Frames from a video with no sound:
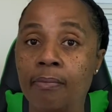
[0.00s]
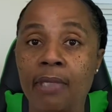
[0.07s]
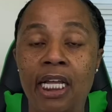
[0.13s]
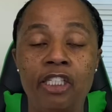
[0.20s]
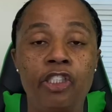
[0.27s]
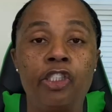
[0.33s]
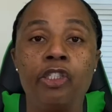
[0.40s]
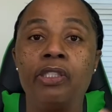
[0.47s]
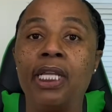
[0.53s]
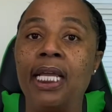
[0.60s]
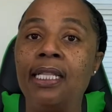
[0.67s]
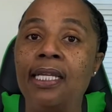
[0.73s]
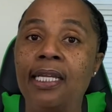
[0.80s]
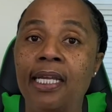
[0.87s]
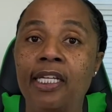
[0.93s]
That's your
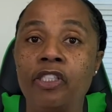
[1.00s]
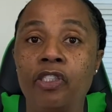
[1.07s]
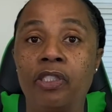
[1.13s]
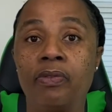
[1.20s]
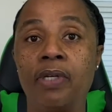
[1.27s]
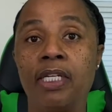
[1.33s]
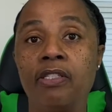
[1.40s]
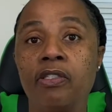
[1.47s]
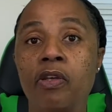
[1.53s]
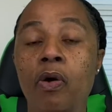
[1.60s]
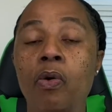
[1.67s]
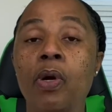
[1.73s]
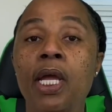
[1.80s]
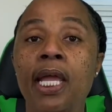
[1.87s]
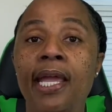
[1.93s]
daily interest rate.
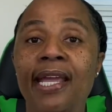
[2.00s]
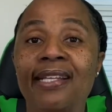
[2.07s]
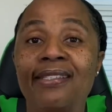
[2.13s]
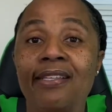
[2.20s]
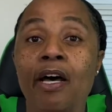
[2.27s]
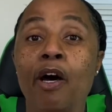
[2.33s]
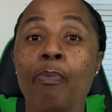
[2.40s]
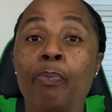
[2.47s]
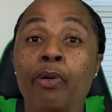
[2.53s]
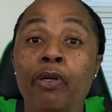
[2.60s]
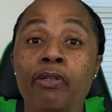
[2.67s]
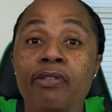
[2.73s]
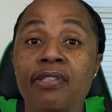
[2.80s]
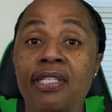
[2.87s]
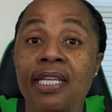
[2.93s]
So it's a
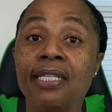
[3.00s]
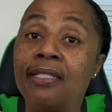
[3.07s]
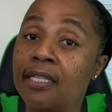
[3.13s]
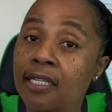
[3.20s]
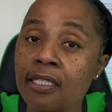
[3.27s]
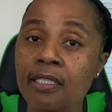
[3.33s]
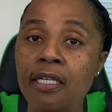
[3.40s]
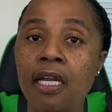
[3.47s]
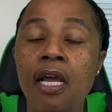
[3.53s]
percentage